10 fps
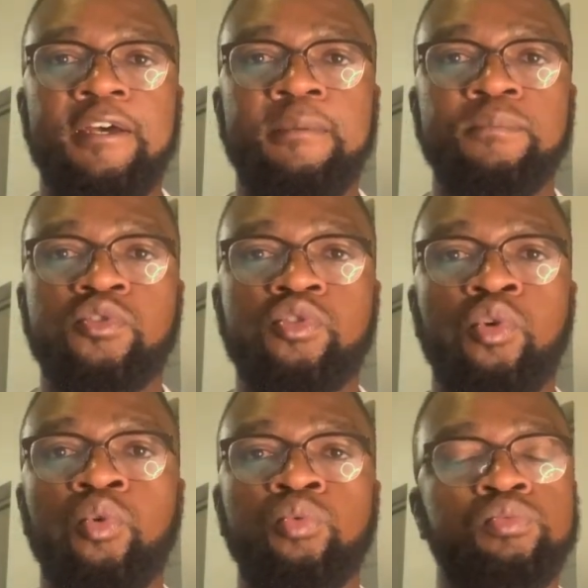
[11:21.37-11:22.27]

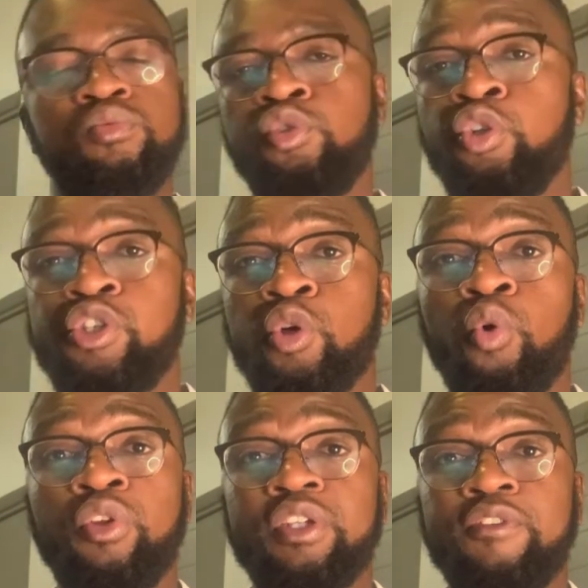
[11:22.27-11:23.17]
So using
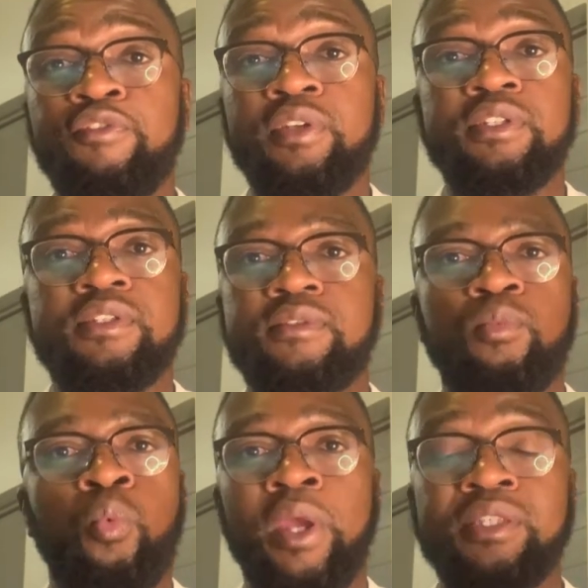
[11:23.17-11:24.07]
all the different
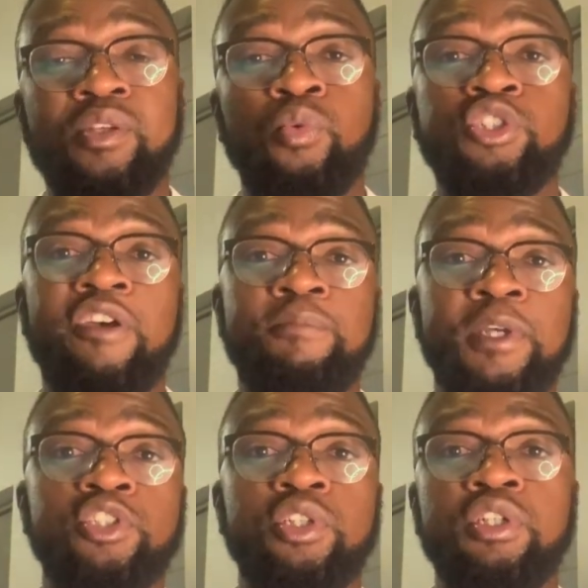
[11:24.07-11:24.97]
ways in which I've
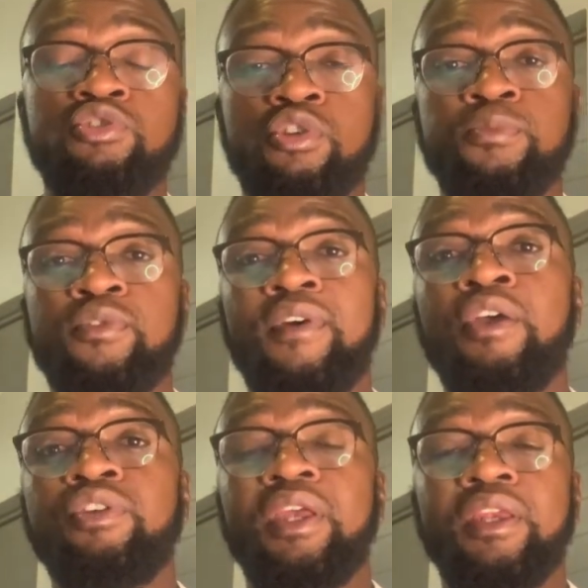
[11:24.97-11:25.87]
mentioned in terms of how
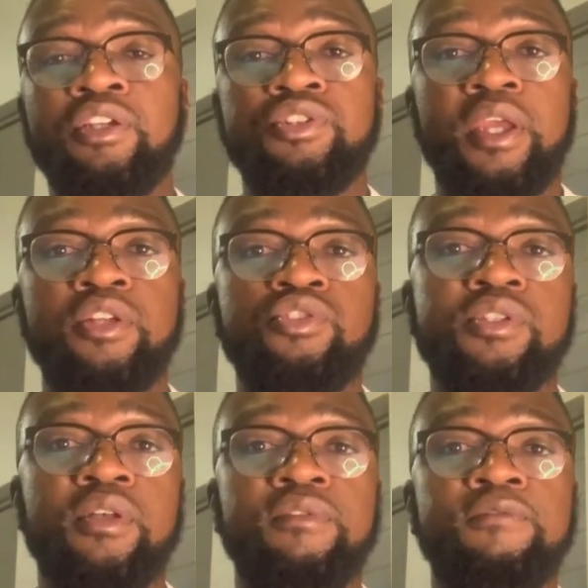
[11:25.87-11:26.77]
you can educate
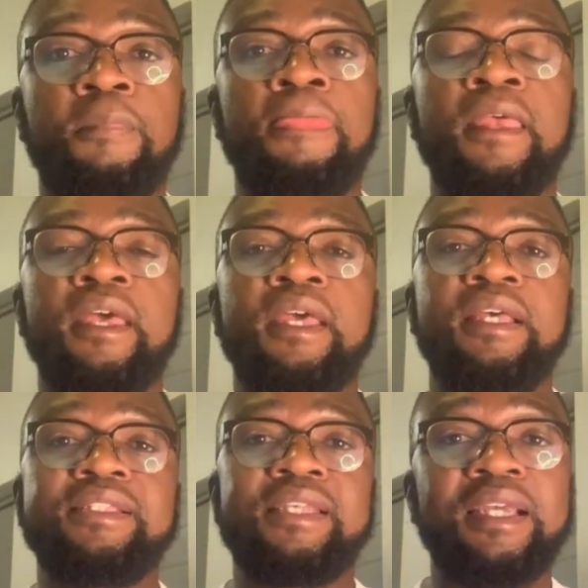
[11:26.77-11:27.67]
yourself.
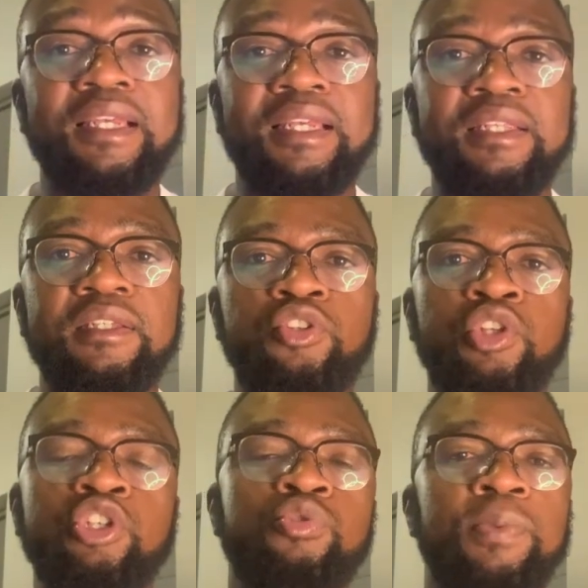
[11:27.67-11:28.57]
Secondly, you
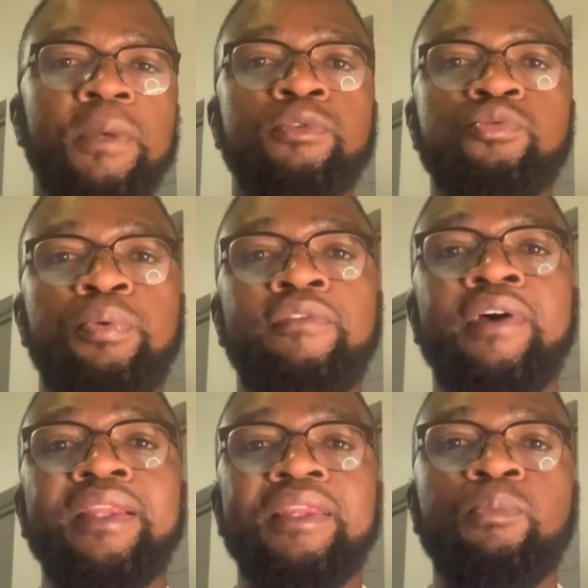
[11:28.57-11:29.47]
need to be able to
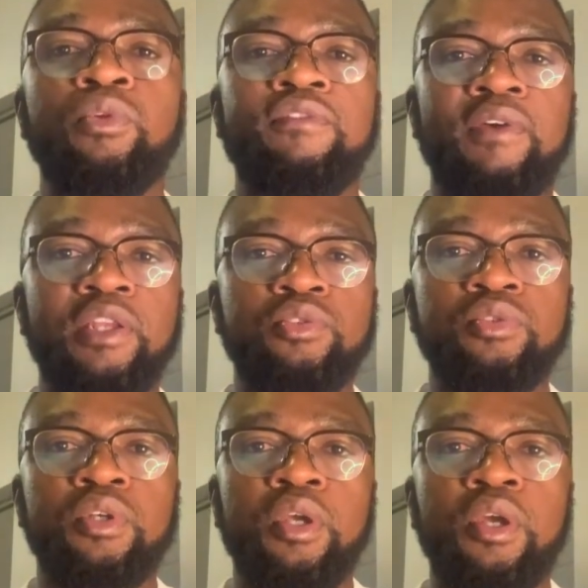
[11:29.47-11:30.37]
provide them with value,
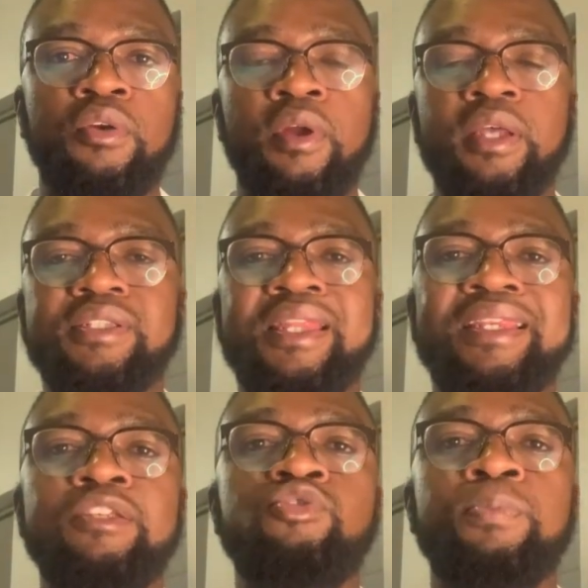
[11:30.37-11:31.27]
right? They
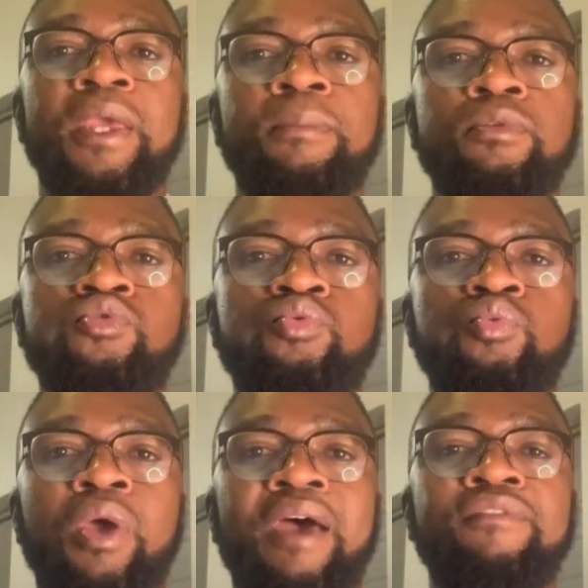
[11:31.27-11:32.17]
need to be able
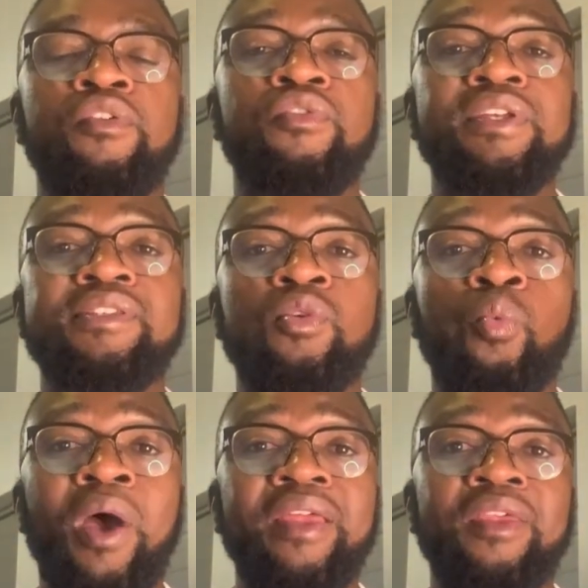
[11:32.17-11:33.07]
to have a reason
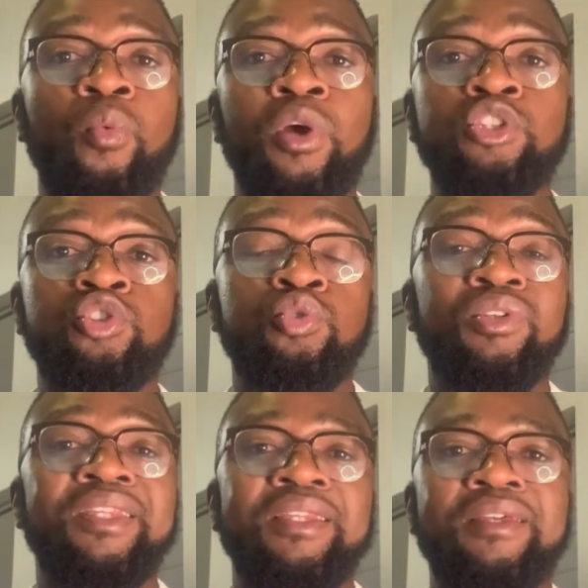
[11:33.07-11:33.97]
why they want you
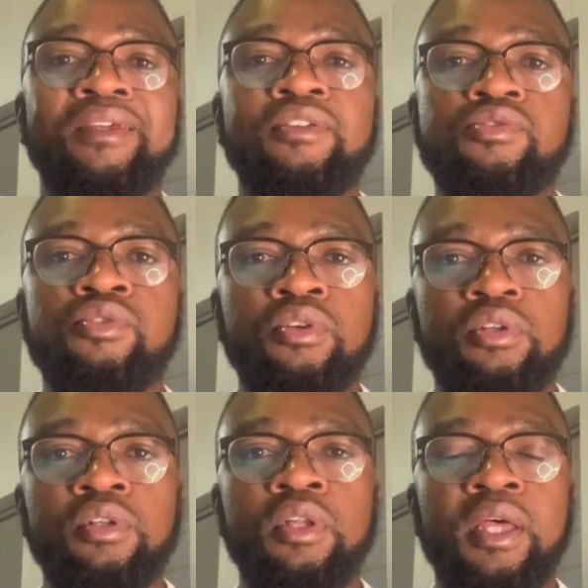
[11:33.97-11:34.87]
in their inner
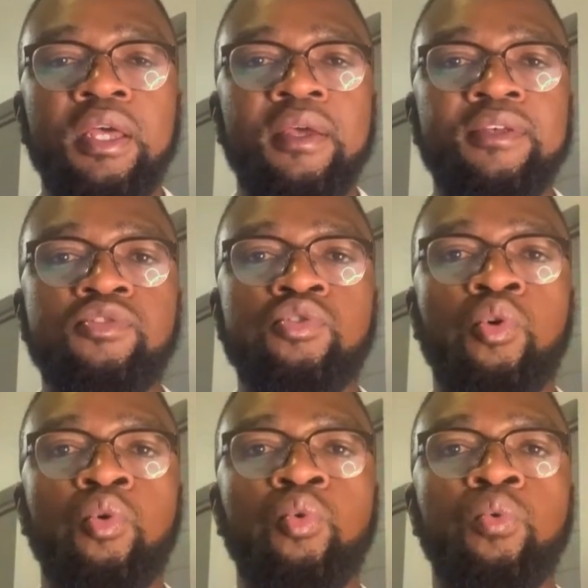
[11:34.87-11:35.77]
circle.
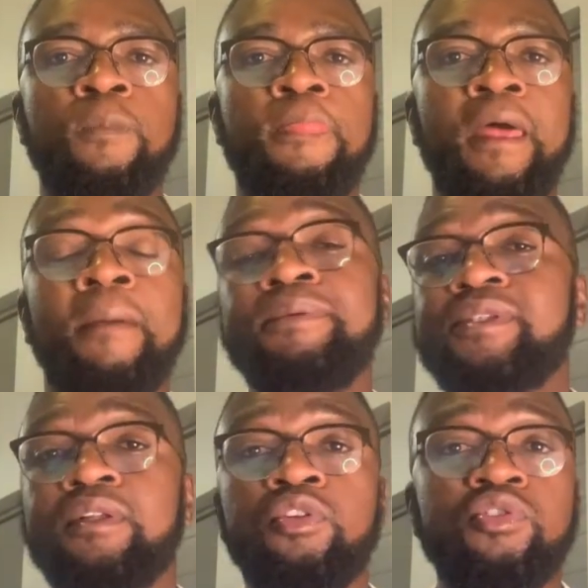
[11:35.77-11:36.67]
So
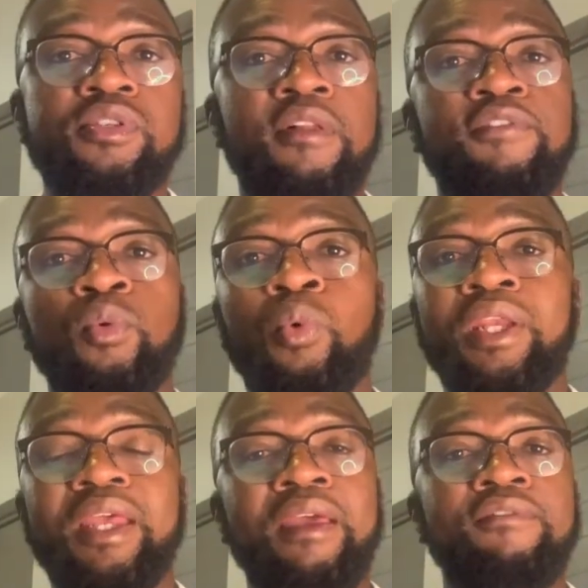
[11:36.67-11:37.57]
upskill yourself in
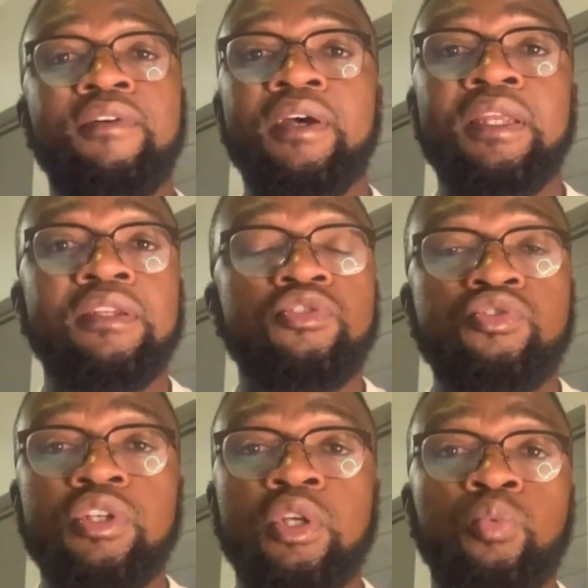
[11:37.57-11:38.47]
whatever
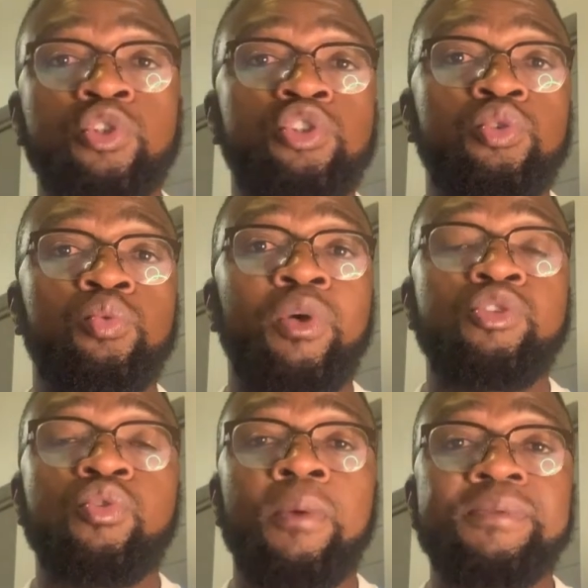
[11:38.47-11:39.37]
industry in which you want
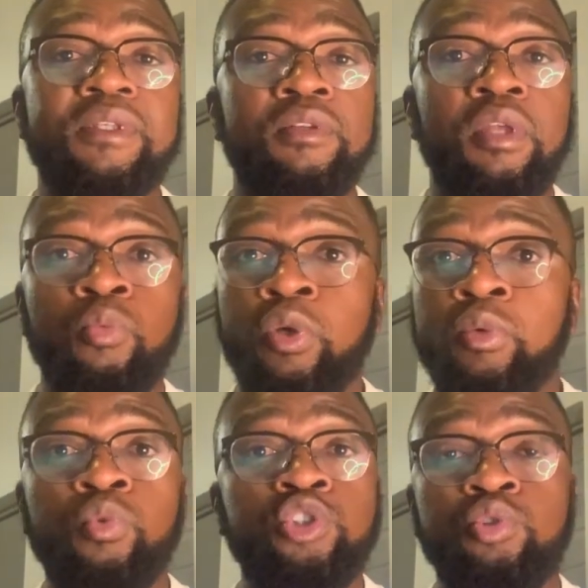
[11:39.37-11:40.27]
to upskill,
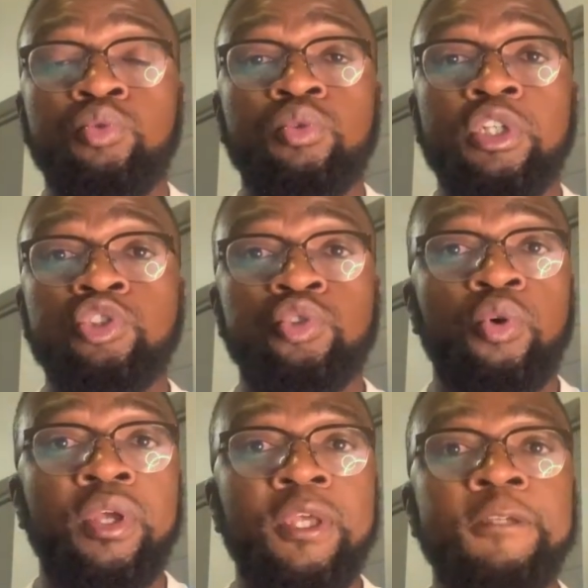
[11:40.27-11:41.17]
in which you
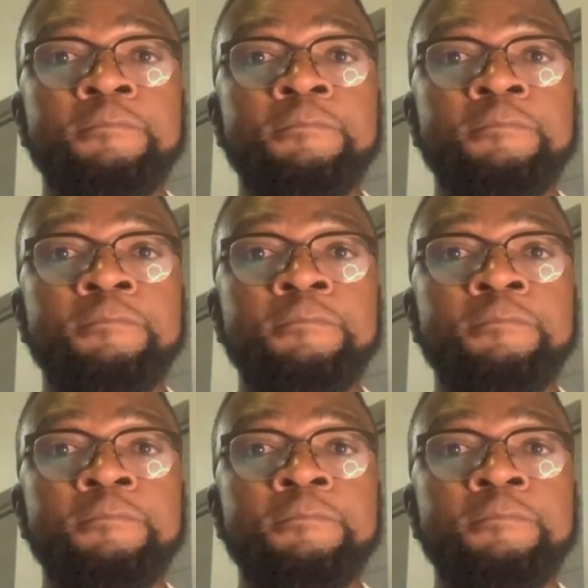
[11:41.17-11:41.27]
enjoy,